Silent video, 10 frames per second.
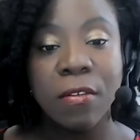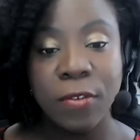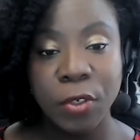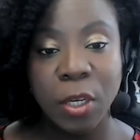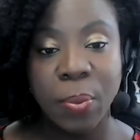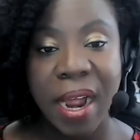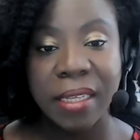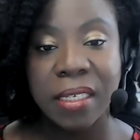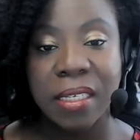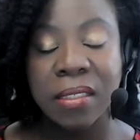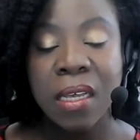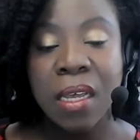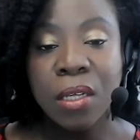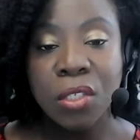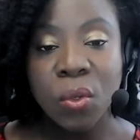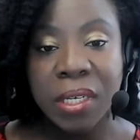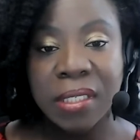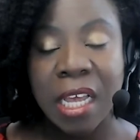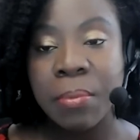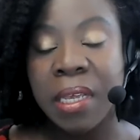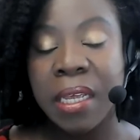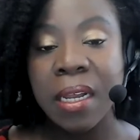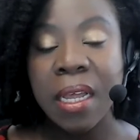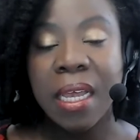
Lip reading: for your practice. So what does that mean?